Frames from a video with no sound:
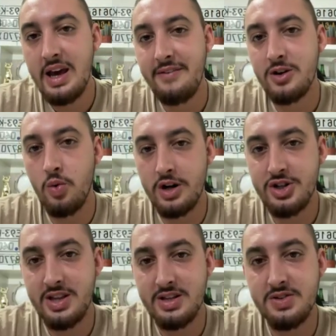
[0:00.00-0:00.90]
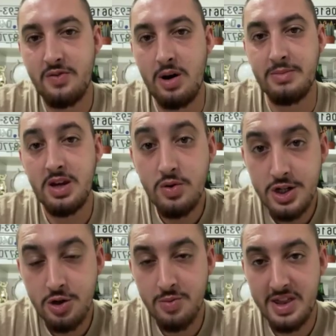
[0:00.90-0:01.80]
If you're watching this from
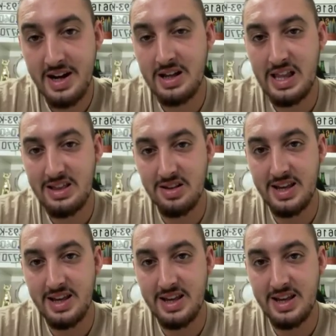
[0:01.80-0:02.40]
YouTube, then click the